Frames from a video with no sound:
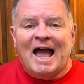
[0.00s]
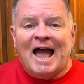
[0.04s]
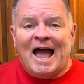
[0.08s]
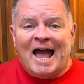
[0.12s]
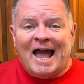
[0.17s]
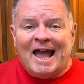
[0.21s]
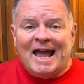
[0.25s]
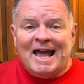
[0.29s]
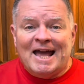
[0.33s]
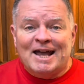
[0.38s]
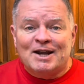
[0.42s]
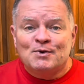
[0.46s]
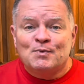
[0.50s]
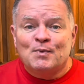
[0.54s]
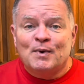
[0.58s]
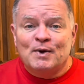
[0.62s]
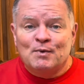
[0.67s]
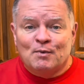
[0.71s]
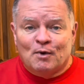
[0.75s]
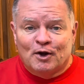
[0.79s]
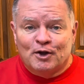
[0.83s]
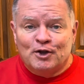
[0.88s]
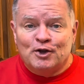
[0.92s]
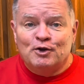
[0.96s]
And we
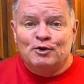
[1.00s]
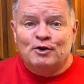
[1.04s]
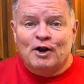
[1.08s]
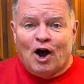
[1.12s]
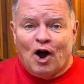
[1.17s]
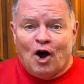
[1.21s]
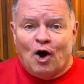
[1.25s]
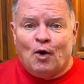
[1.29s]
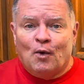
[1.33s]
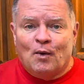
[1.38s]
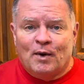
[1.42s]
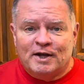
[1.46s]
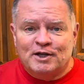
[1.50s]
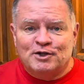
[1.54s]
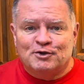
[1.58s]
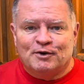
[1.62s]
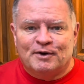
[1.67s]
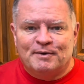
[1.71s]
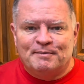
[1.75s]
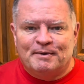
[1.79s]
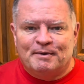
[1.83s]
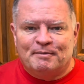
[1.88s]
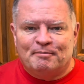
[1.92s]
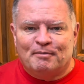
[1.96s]
want you to always
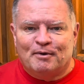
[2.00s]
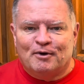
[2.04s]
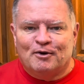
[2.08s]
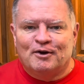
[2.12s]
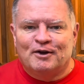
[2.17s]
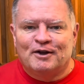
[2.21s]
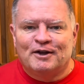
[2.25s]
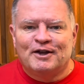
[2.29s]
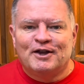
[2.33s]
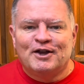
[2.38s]
remember,